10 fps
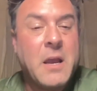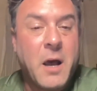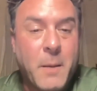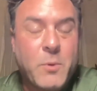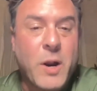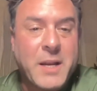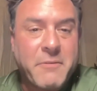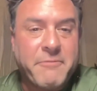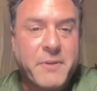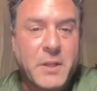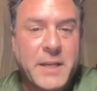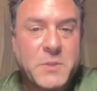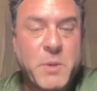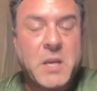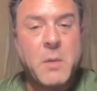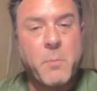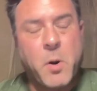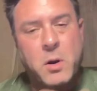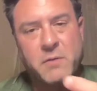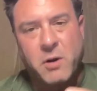upgraded affiliates become
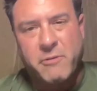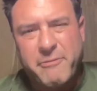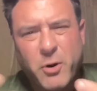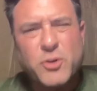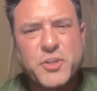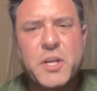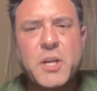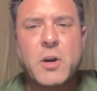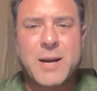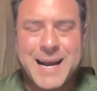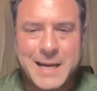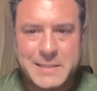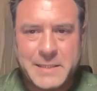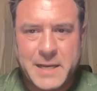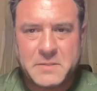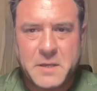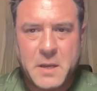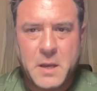part of our first year contest.